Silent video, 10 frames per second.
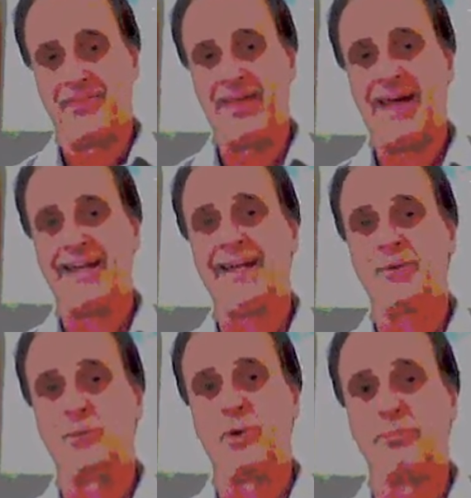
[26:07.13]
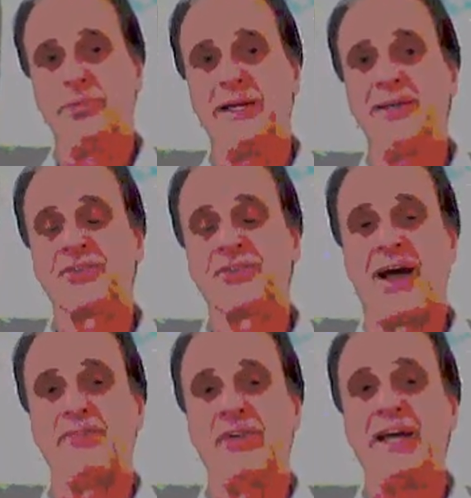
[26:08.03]
that it will be
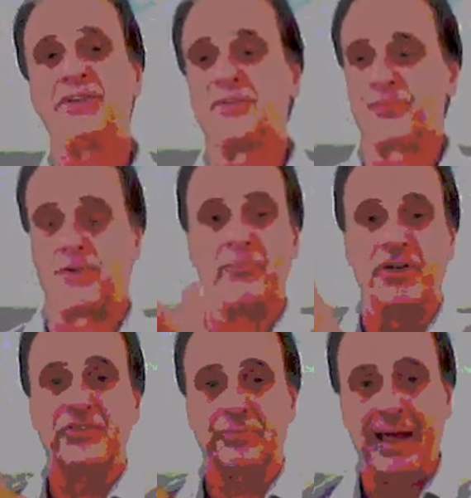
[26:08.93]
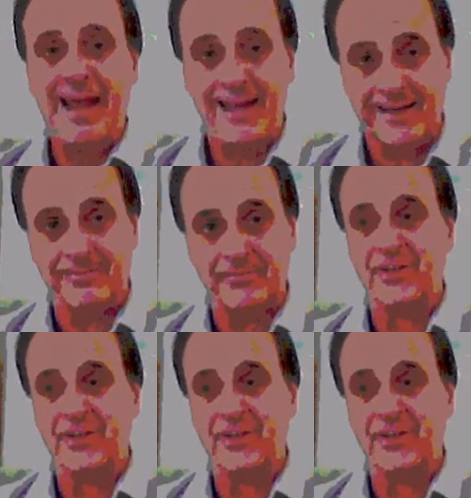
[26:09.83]
salvation from this man,